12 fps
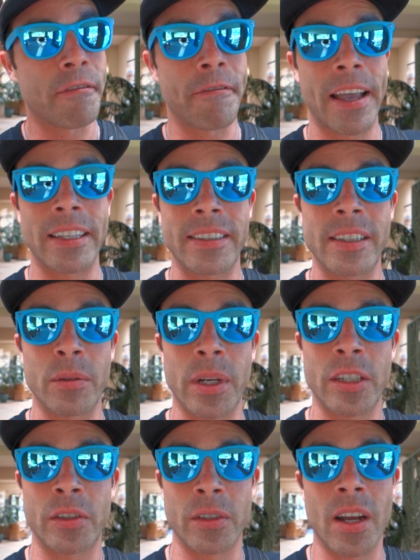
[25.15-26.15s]
a fancy
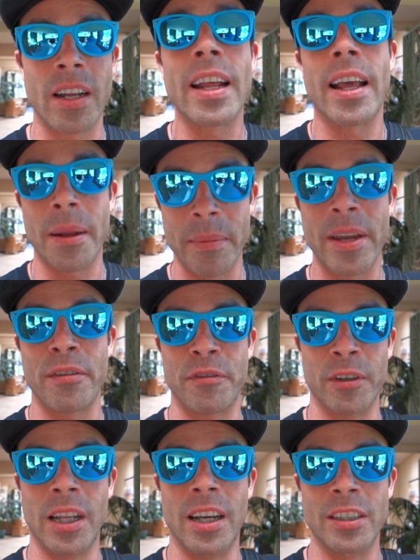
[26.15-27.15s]
restaurant and I'm here
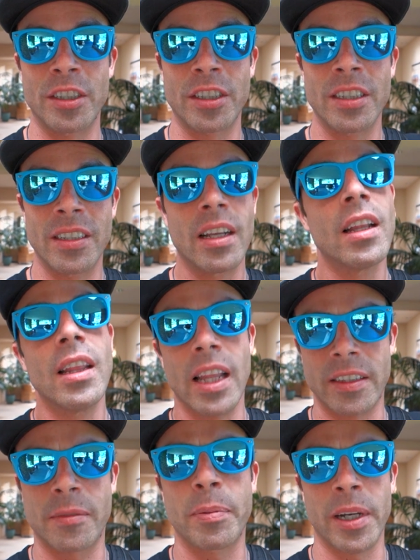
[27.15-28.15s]
for lunch.
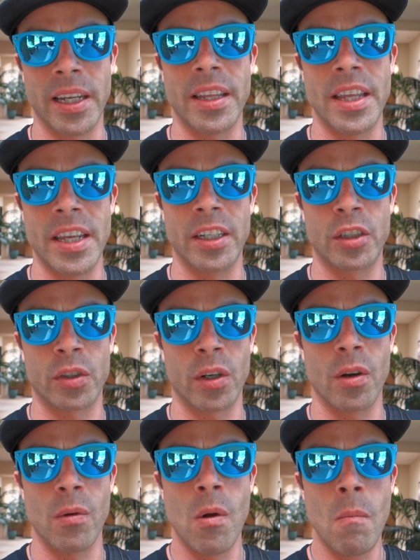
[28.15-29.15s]
Let's bring in the intro.